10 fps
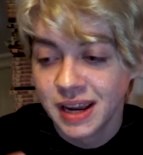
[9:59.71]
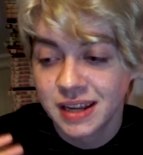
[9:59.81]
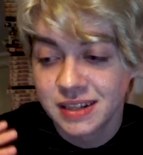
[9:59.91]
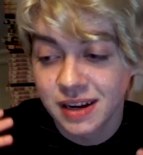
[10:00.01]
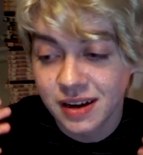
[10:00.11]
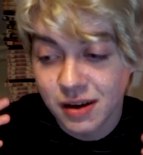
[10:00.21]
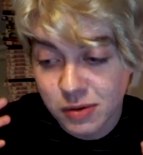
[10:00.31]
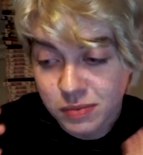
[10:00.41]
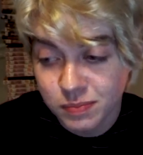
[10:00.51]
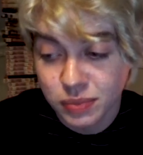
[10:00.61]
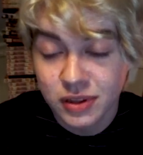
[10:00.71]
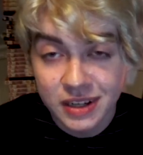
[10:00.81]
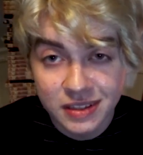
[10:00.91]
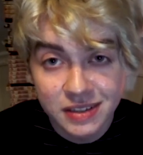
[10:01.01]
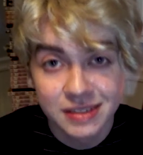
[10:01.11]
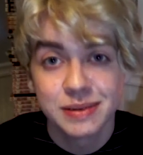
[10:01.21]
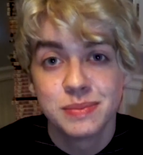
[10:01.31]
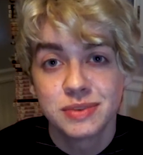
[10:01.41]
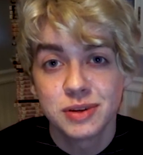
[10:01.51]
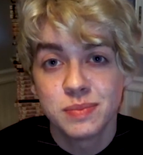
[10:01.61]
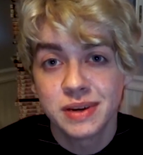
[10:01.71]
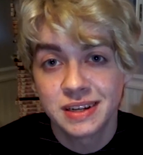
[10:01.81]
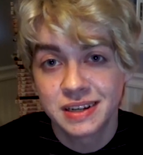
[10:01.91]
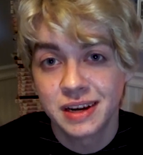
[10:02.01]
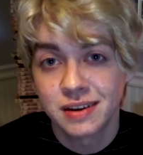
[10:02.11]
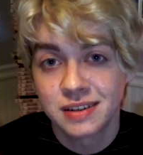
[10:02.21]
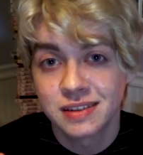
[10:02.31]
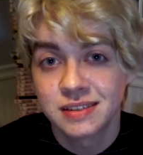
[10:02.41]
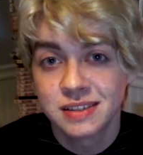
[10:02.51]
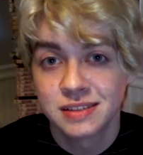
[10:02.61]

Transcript: and I'll play The Sims and make a character in